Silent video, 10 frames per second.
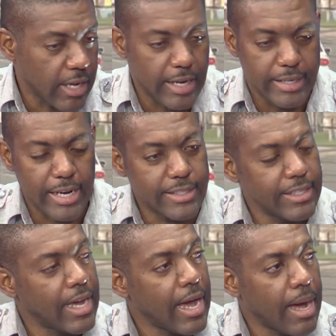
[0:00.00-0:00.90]
And that is
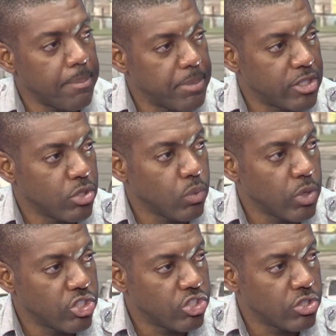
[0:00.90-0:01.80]
the ambit in
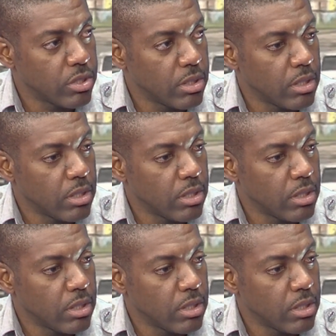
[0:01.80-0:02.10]
which